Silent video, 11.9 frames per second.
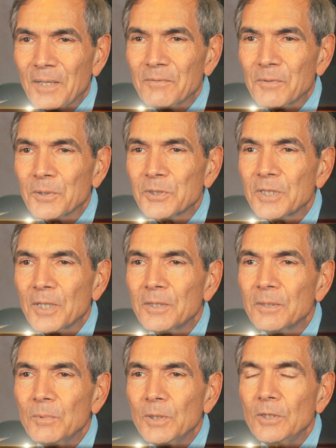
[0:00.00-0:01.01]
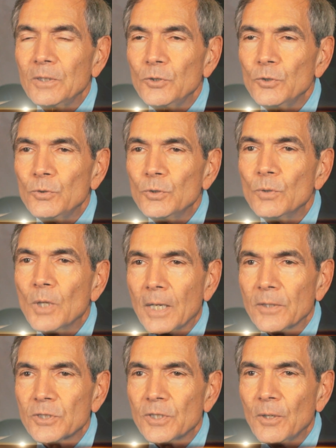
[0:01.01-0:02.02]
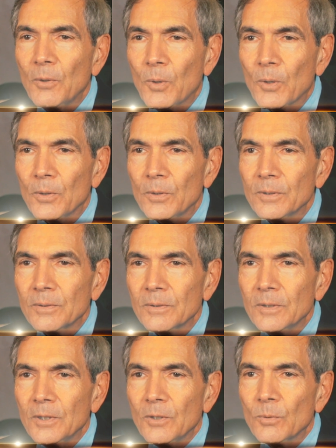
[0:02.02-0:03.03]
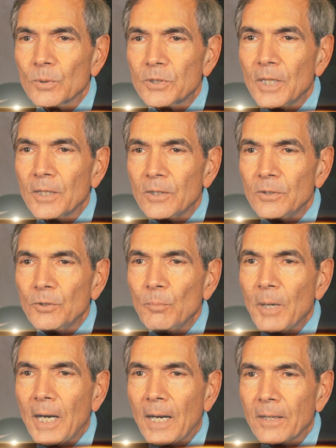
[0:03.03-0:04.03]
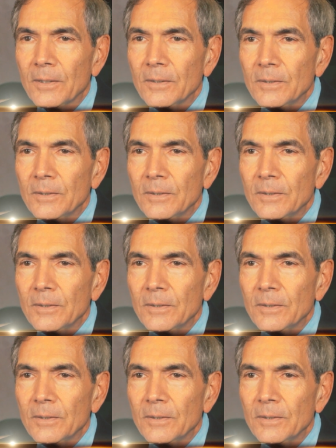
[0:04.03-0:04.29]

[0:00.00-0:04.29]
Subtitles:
and Vern said to me, "You do not say a word. We're taking you back.